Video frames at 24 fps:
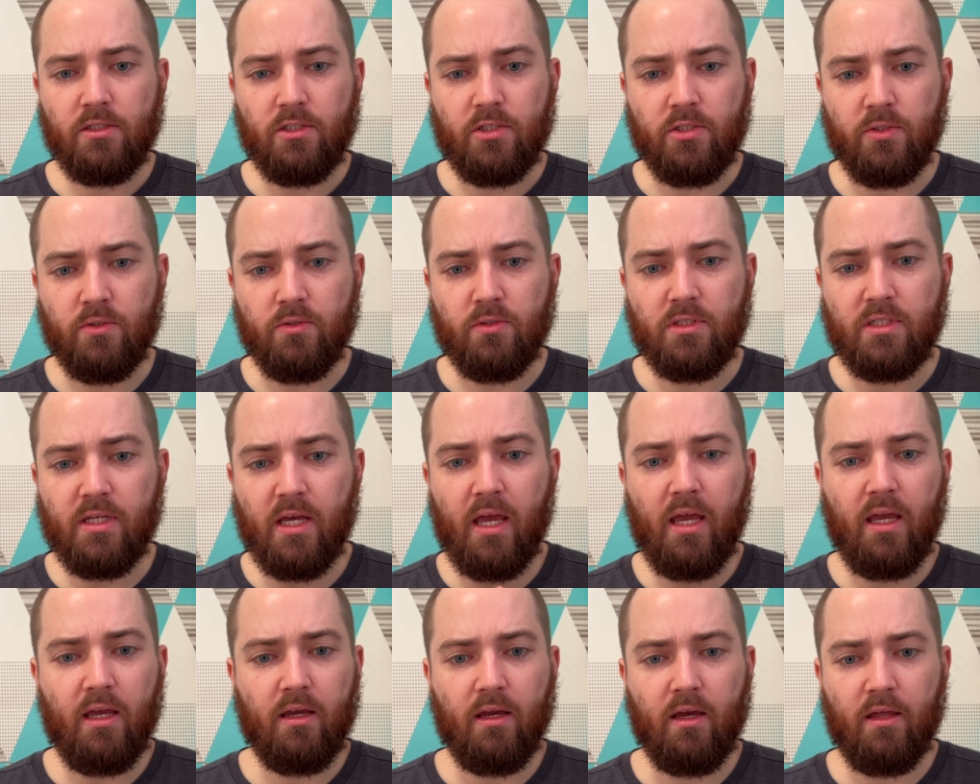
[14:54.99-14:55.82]

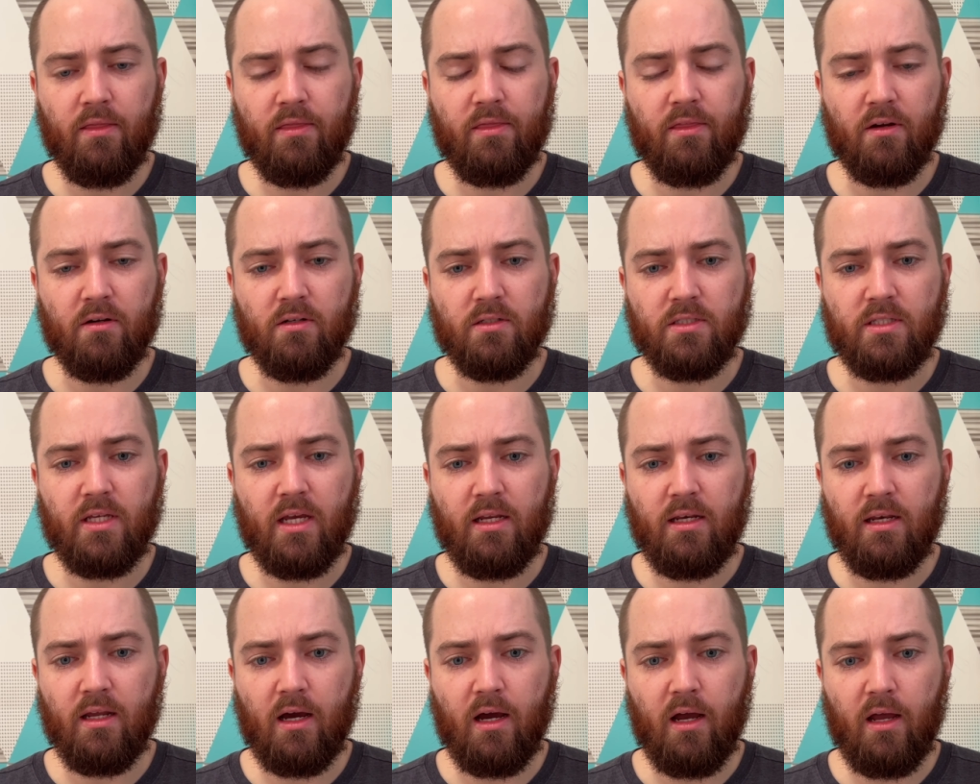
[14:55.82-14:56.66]
Tuesday, and Thursday
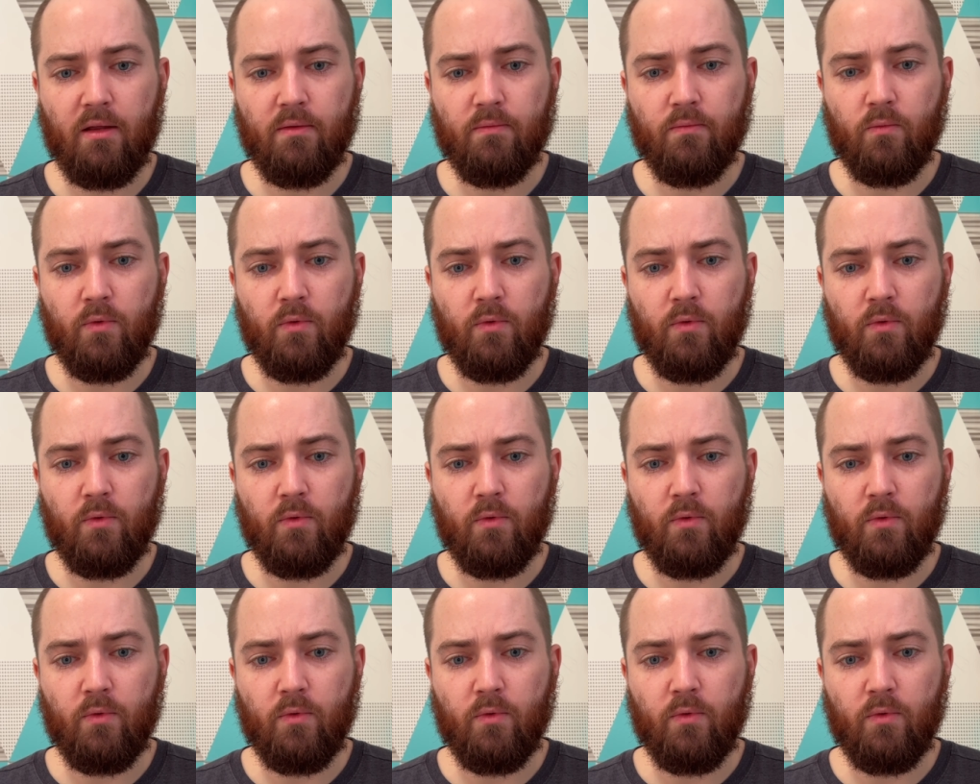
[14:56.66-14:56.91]
night.